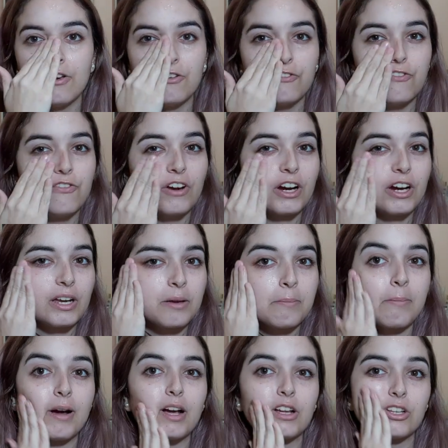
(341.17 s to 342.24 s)
very
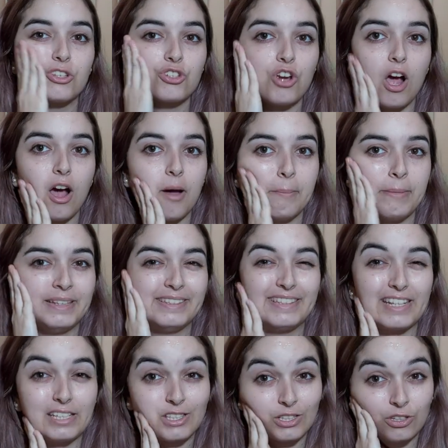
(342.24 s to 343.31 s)
much
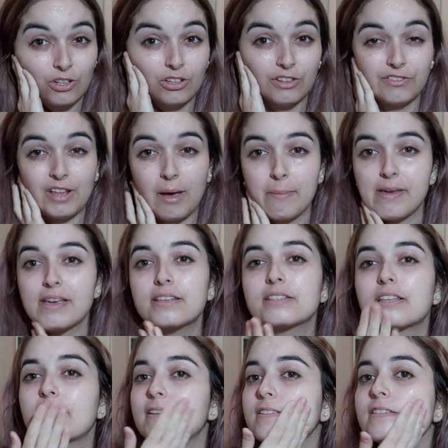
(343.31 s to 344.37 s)
medicinal, if that makes
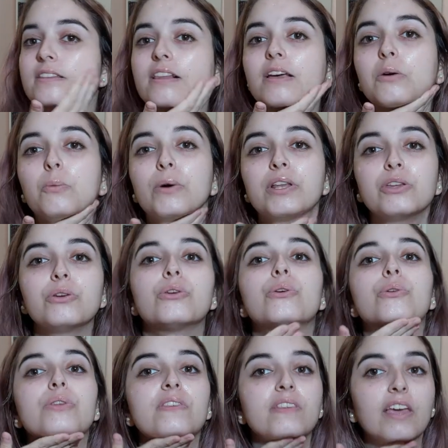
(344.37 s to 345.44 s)
sense. Like when you
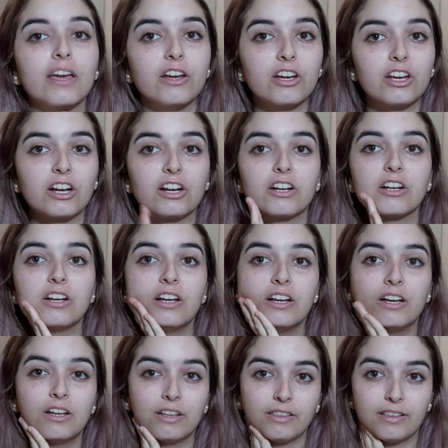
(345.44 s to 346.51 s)
use skincare
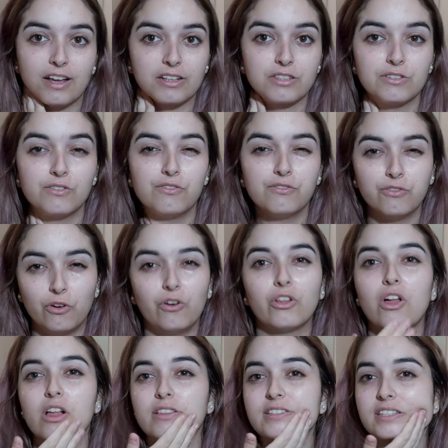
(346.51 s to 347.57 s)
that's
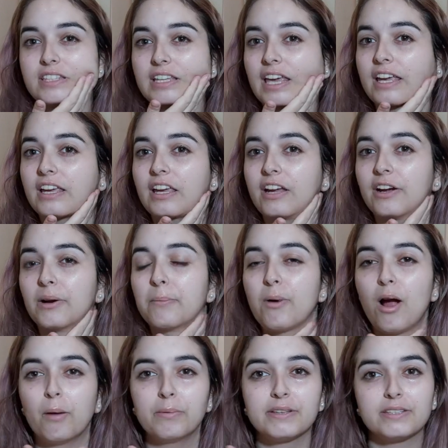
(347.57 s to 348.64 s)
full-on skincare,
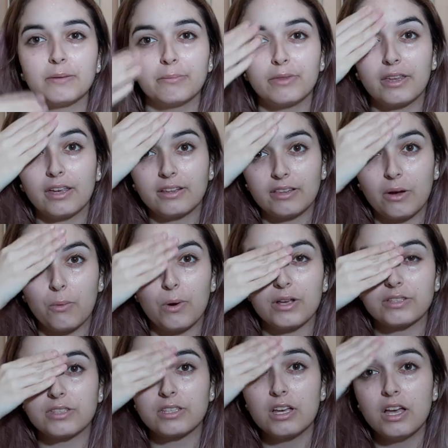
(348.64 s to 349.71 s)
probably something that
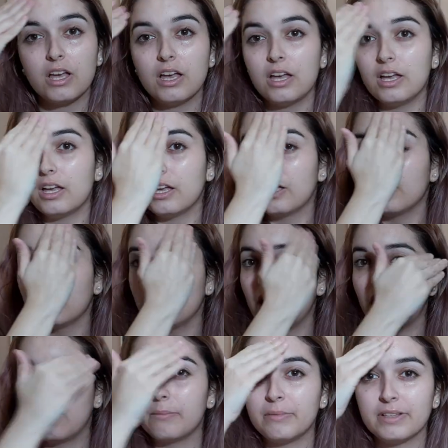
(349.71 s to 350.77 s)
was
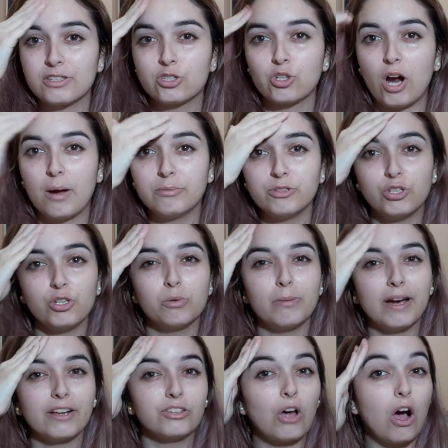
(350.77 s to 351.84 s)
inscribed to you
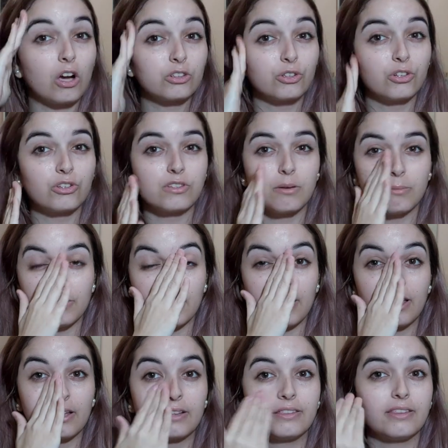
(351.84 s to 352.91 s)
by a doctor or
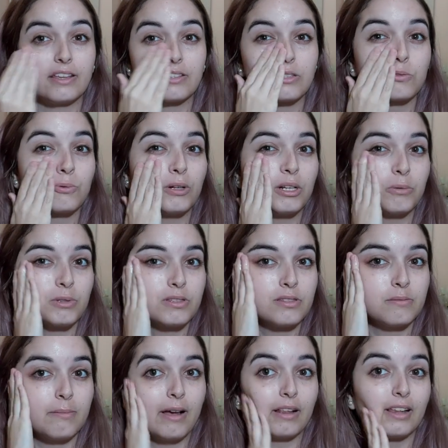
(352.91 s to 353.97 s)
something, this is what it would
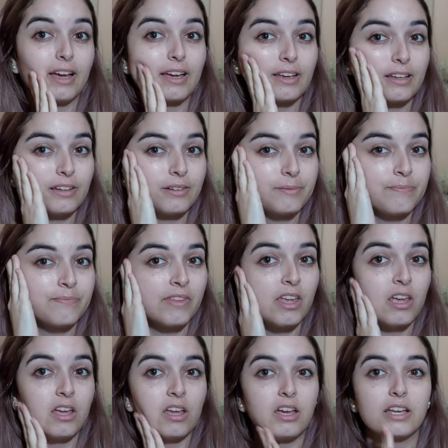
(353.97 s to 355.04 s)
smell like.
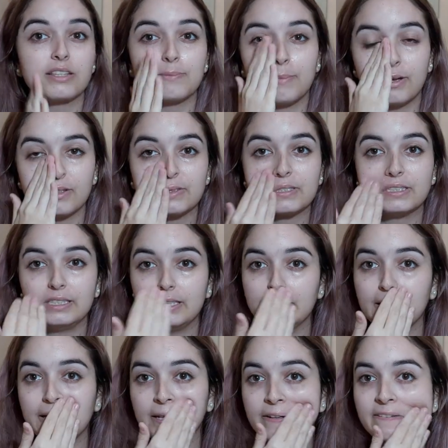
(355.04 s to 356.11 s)
It smells
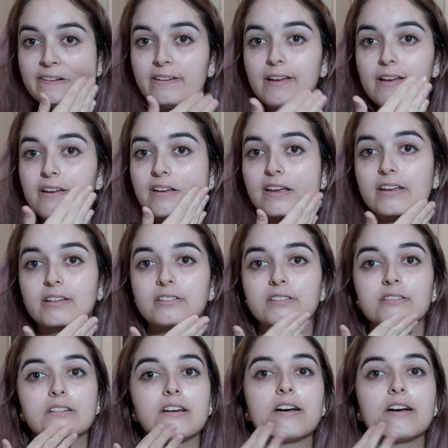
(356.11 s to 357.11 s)
clean and